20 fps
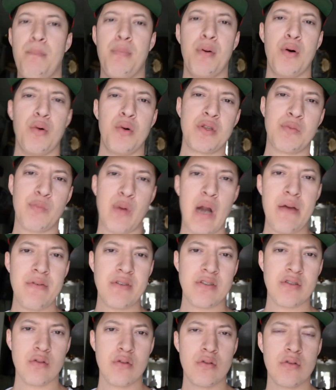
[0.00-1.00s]
But with
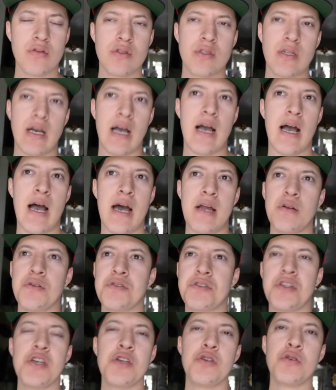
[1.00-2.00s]
private schools, I
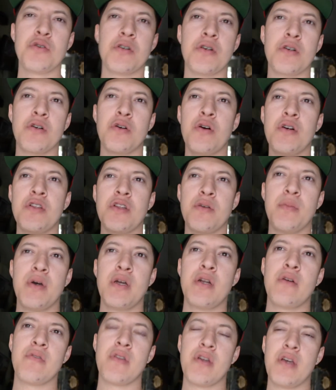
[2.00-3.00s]
don't think you can go in the
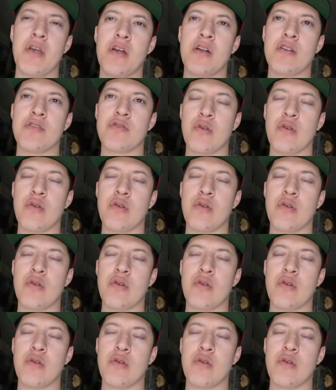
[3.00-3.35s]
middle of the year.